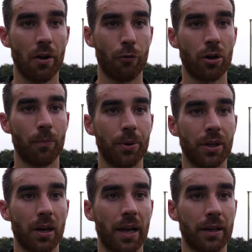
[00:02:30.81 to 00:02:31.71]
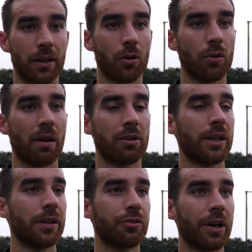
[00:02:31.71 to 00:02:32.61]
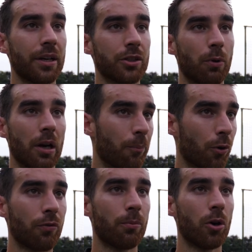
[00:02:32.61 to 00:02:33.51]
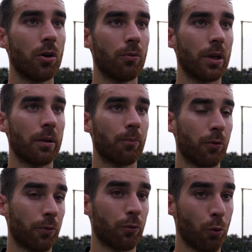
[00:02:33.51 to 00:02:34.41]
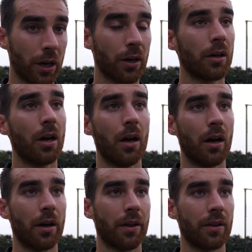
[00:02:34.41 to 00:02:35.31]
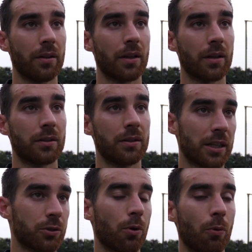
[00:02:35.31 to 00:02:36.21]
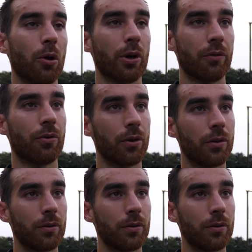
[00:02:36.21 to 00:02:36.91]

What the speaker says: if we compete like in a good level in trainings, we'll improve more, we'll improve quicker, and I think that that's what we're looking for.